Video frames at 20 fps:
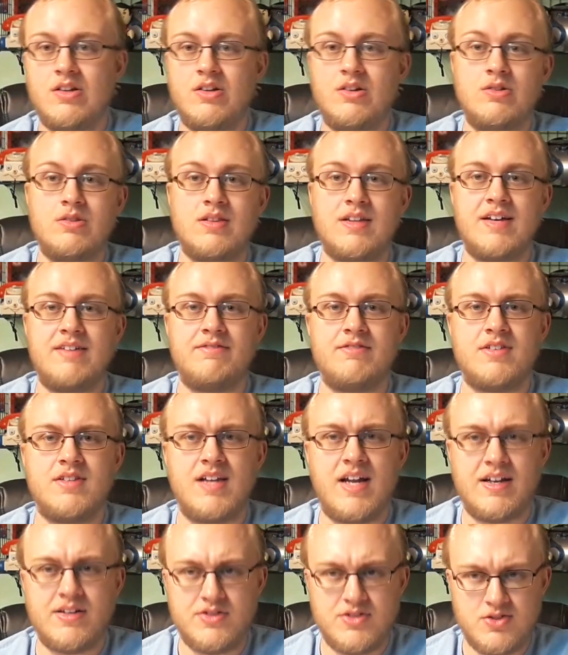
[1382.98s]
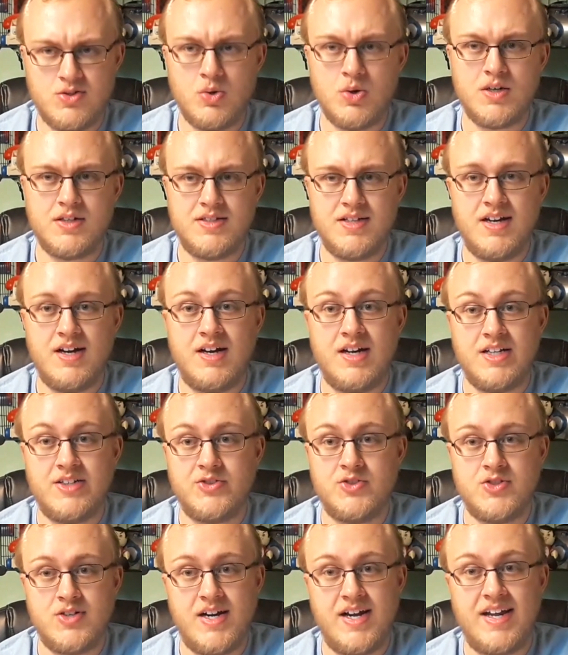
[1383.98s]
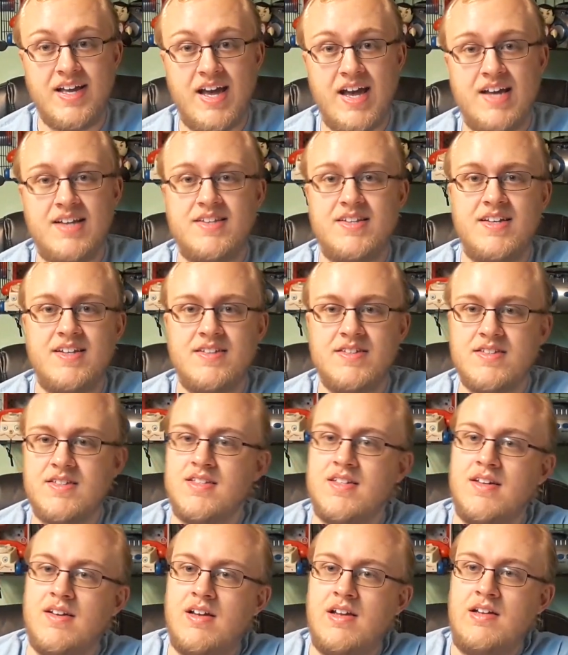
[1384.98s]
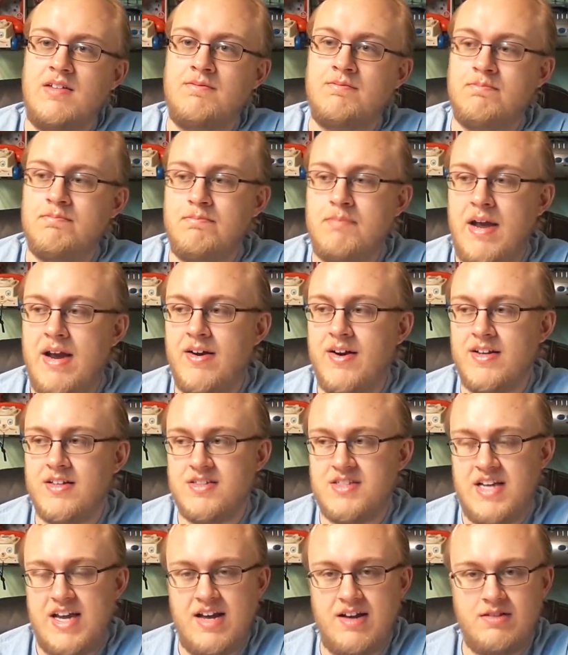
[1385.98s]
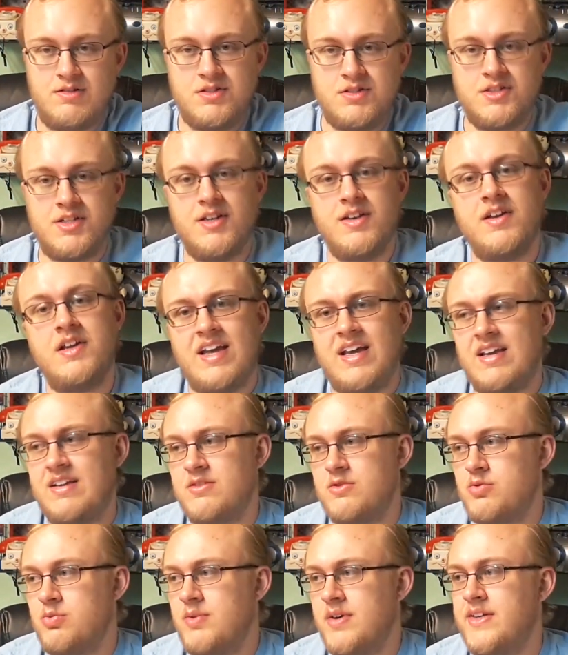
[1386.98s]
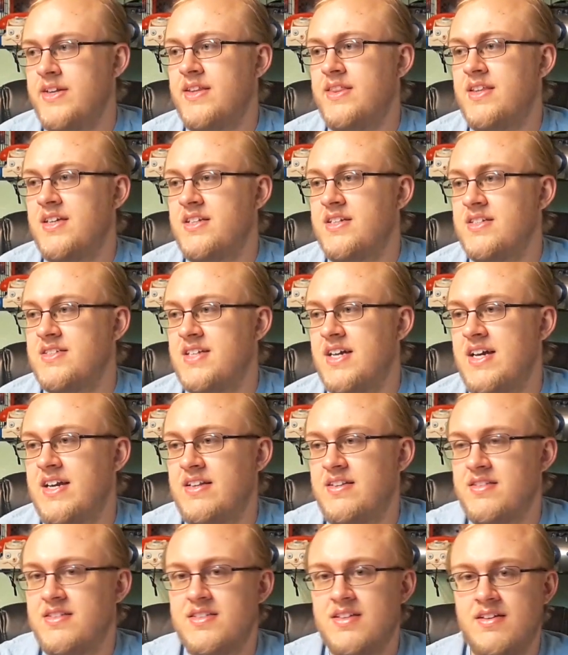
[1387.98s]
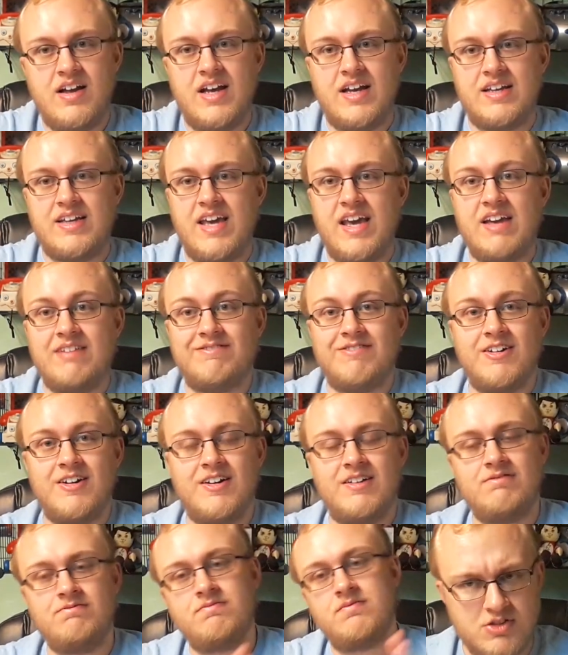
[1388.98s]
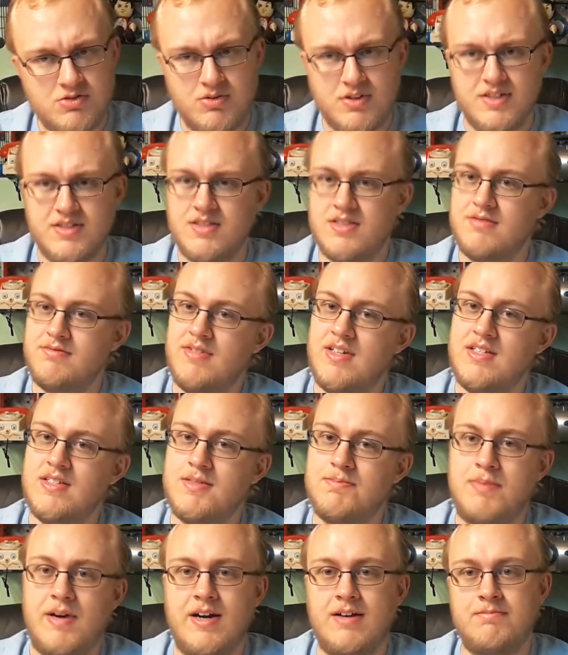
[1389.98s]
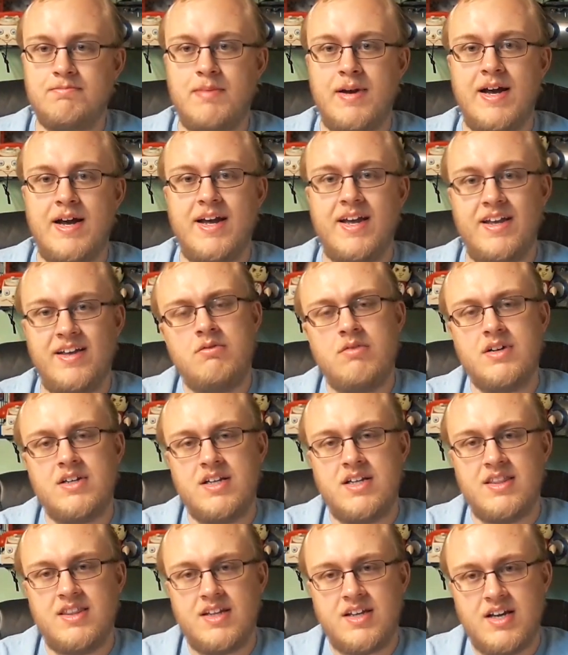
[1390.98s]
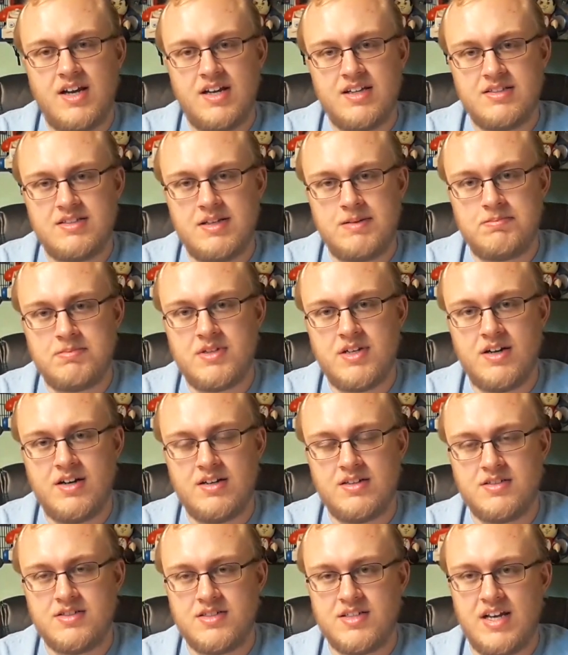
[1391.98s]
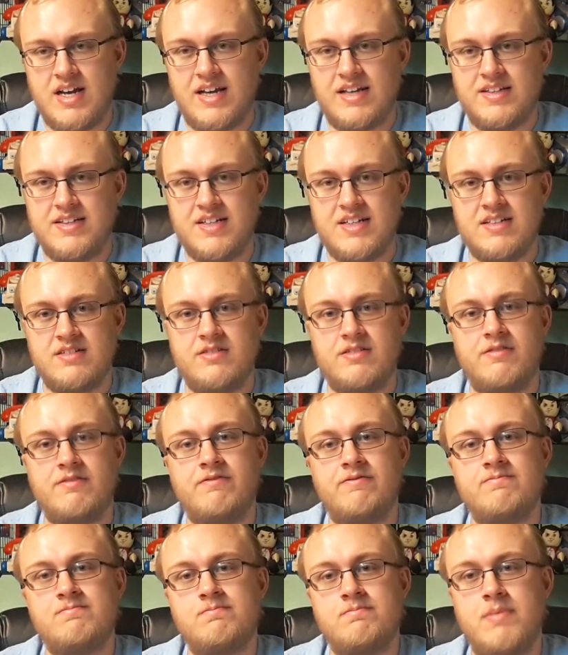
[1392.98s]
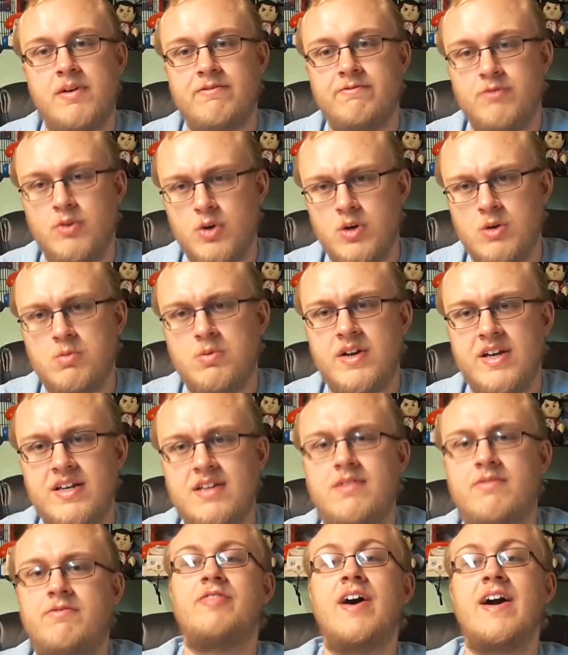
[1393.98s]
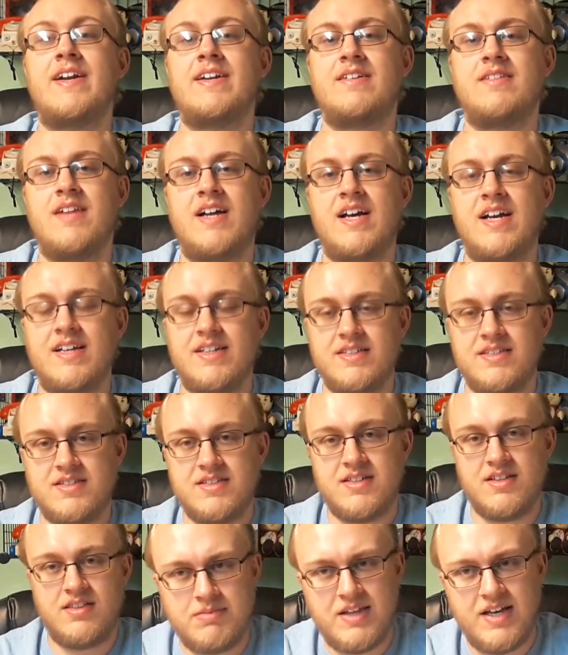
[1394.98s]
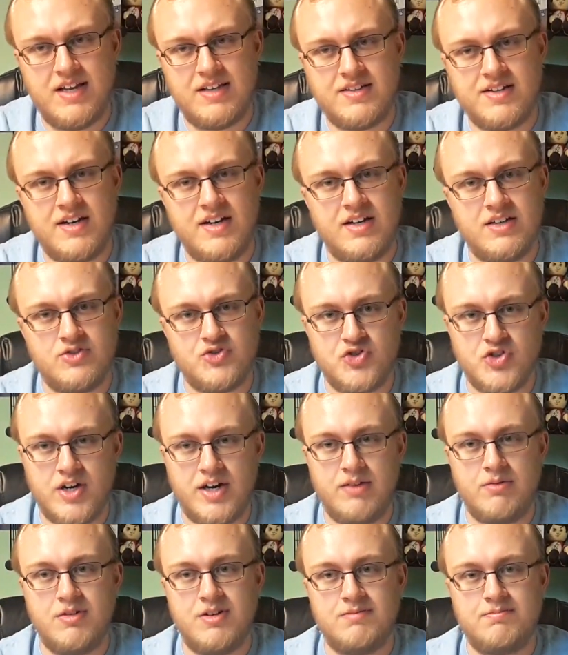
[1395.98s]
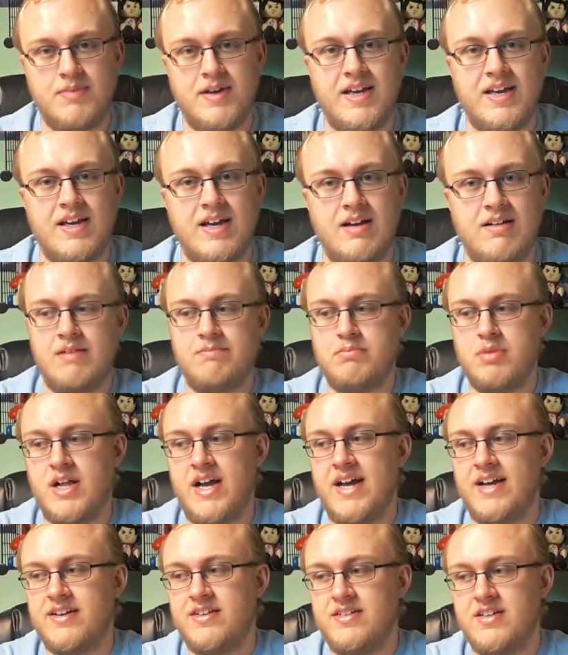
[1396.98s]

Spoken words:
who lived next door to Andre at his parents' house. And one of the designs I gave her, which was inspired by one of the concept arts I did before we finalized that Andre would be a black